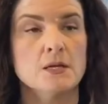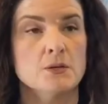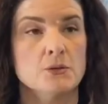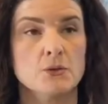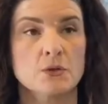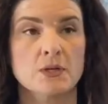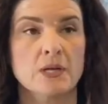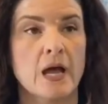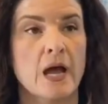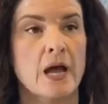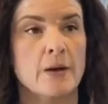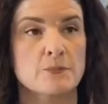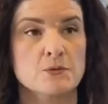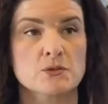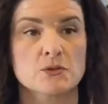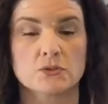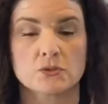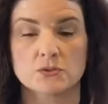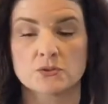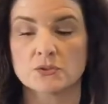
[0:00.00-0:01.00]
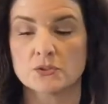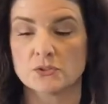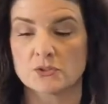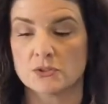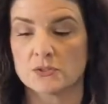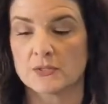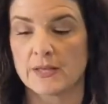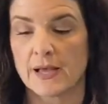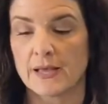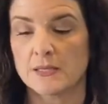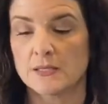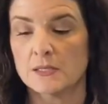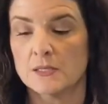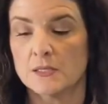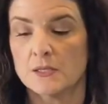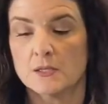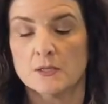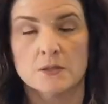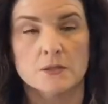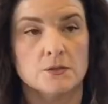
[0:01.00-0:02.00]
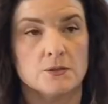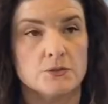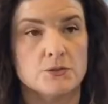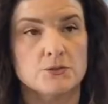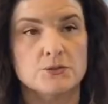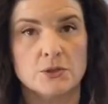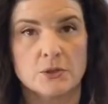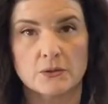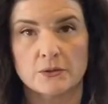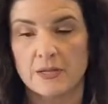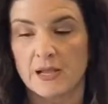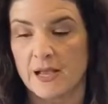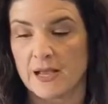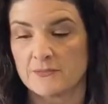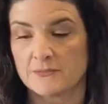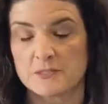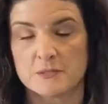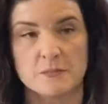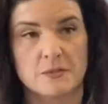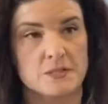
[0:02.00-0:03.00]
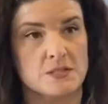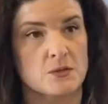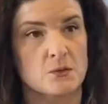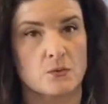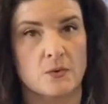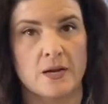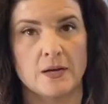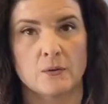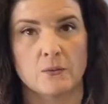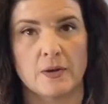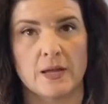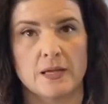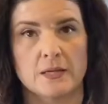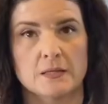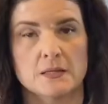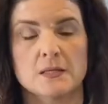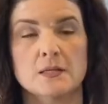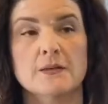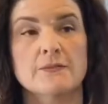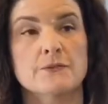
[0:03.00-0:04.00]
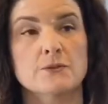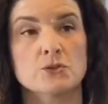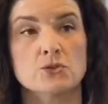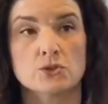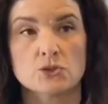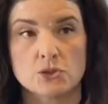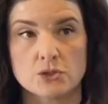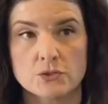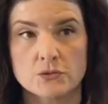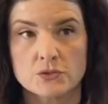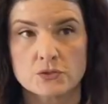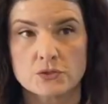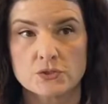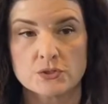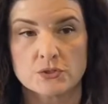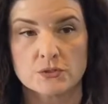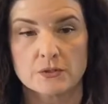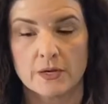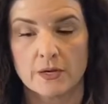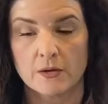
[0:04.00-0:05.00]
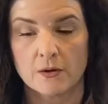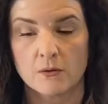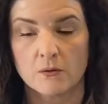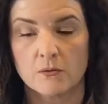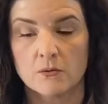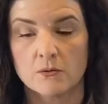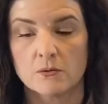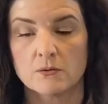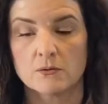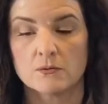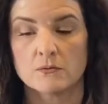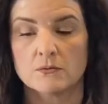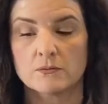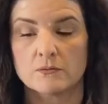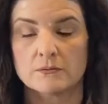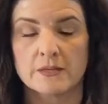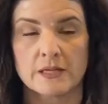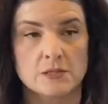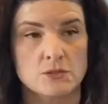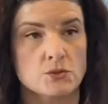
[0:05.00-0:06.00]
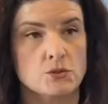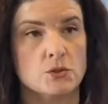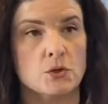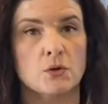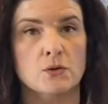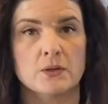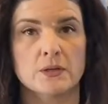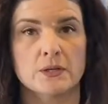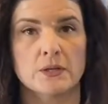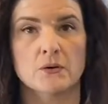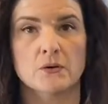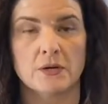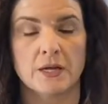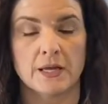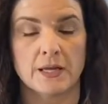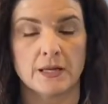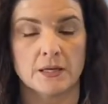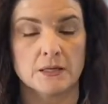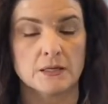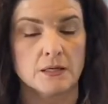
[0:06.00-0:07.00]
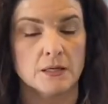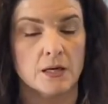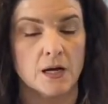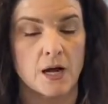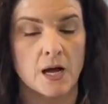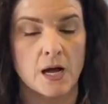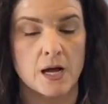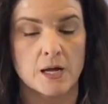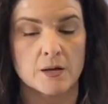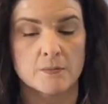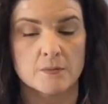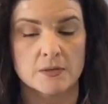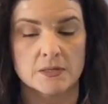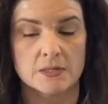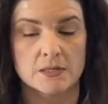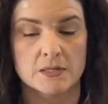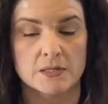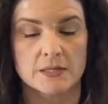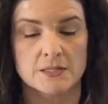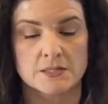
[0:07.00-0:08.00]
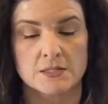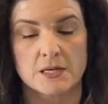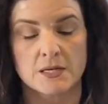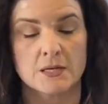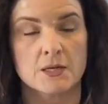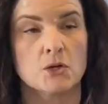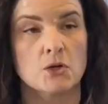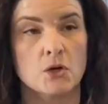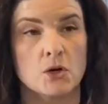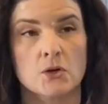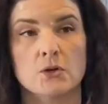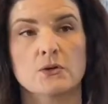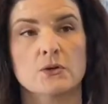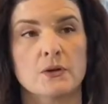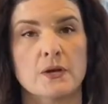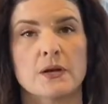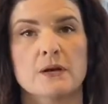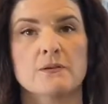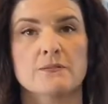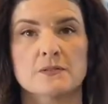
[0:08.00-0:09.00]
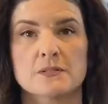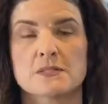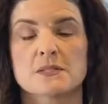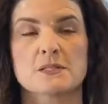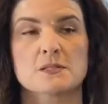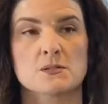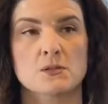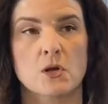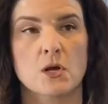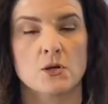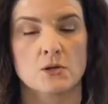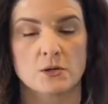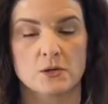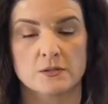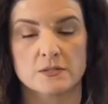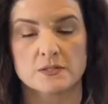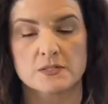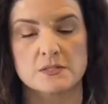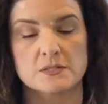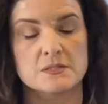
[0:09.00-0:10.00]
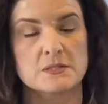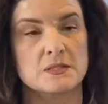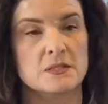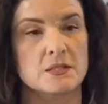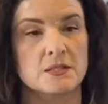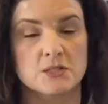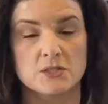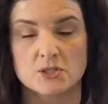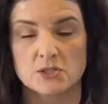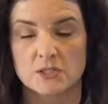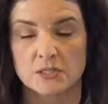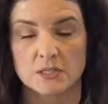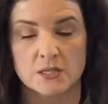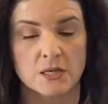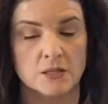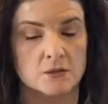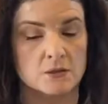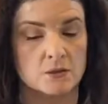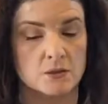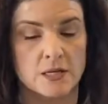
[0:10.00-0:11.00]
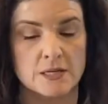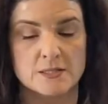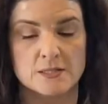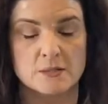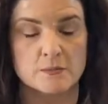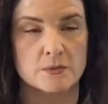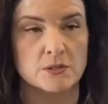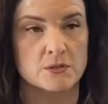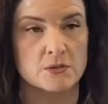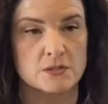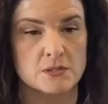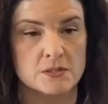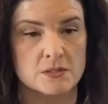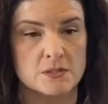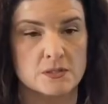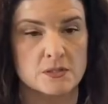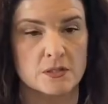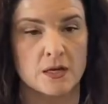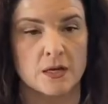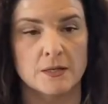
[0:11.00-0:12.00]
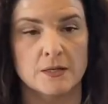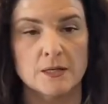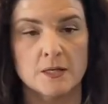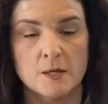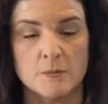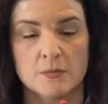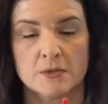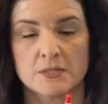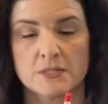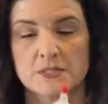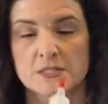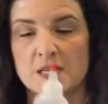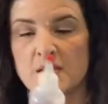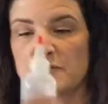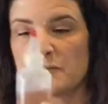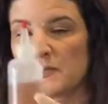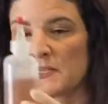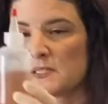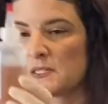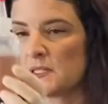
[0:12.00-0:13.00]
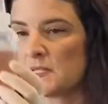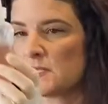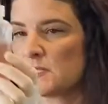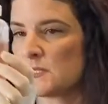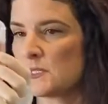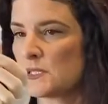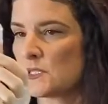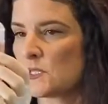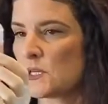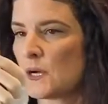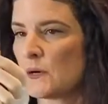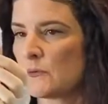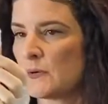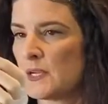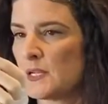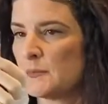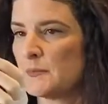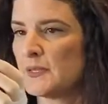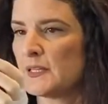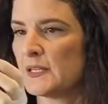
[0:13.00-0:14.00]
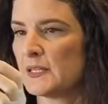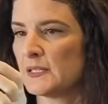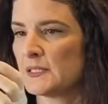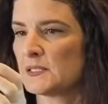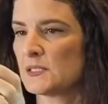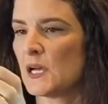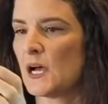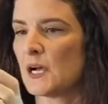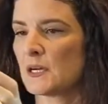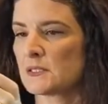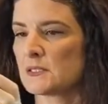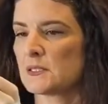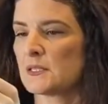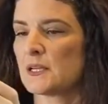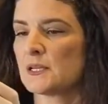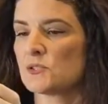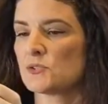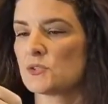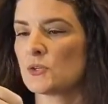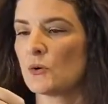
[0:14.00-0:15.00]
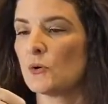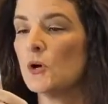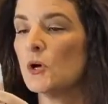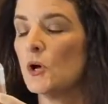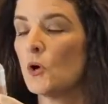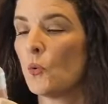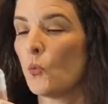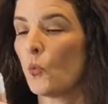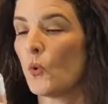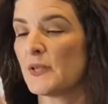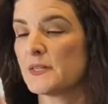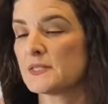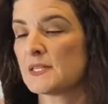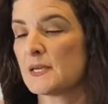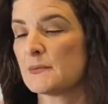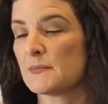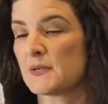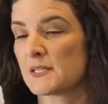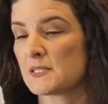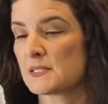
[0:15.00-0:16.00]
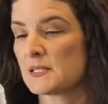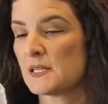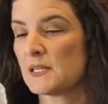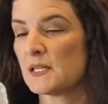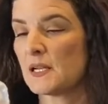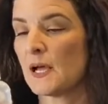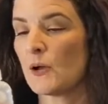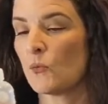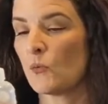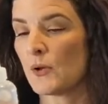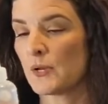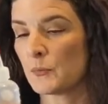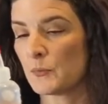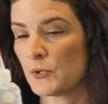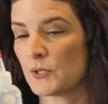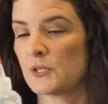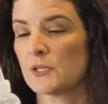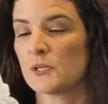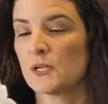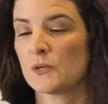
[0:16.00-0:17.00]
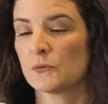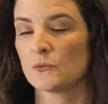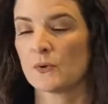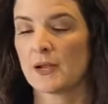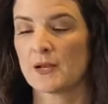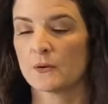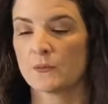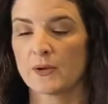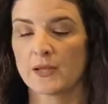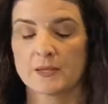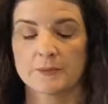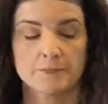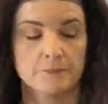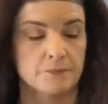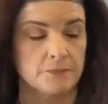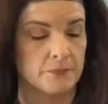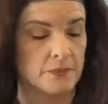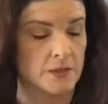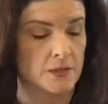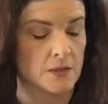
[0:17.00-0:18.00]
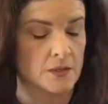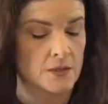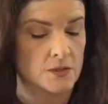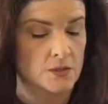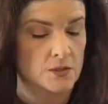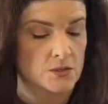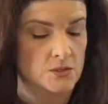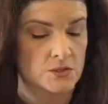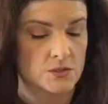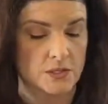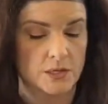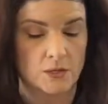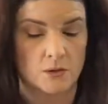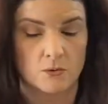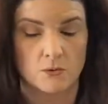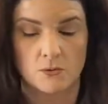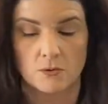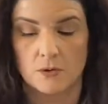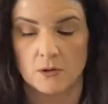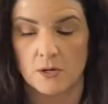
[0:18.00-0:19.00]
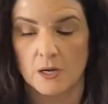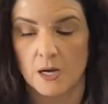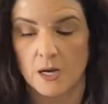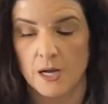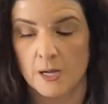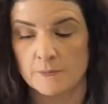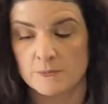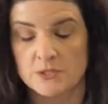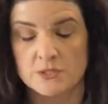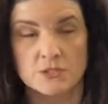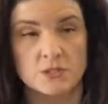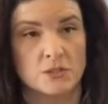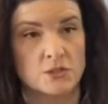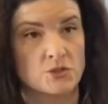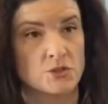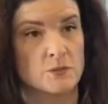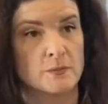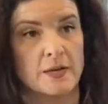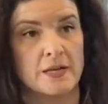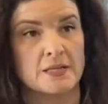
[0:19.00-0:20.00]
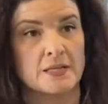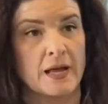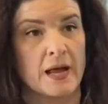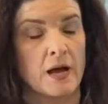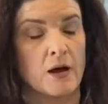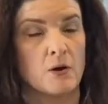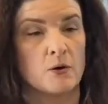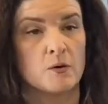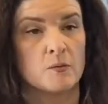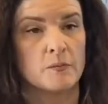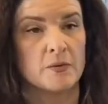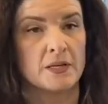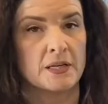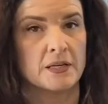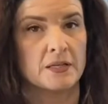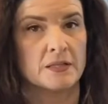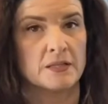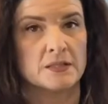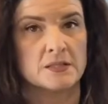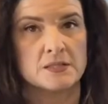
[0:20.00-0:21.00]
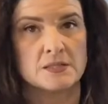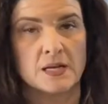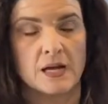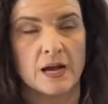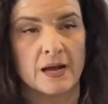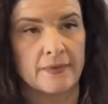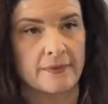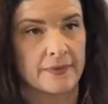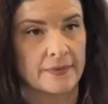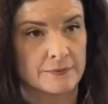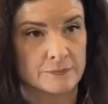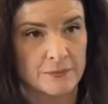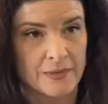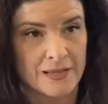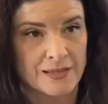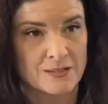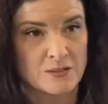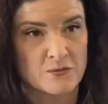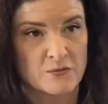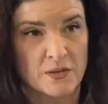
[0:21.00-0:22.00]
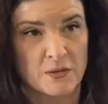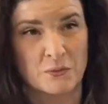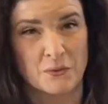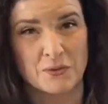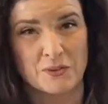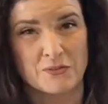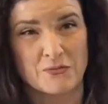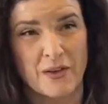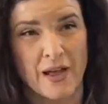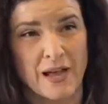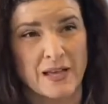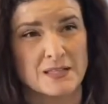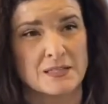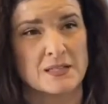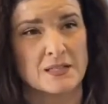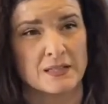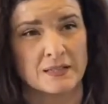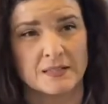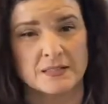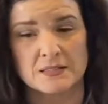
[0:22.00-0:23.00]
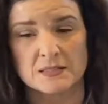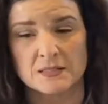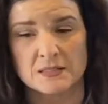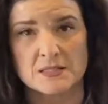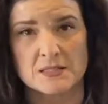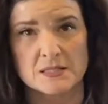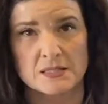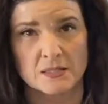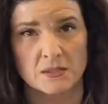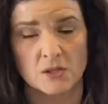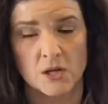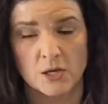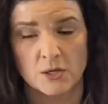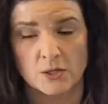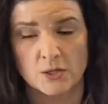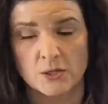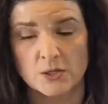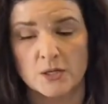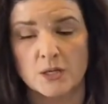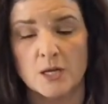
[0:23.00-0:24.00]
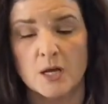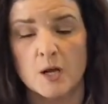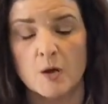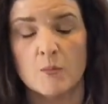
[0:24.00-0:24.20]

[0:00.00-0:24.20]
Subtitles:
You can absolutely do that. You don't have to mix it right away. If you choose to though, that's totally okay. It's not gonna hurt your hair if it sits longer. This is the conditioning color glass that we use in the salon. You can see I've mixed it, see it's already beginning to oxidize. So once I mix it, I wanna put it on right away. So I'm just gonna do mine now because I let my ends fade really fast and I like to let it sit longer.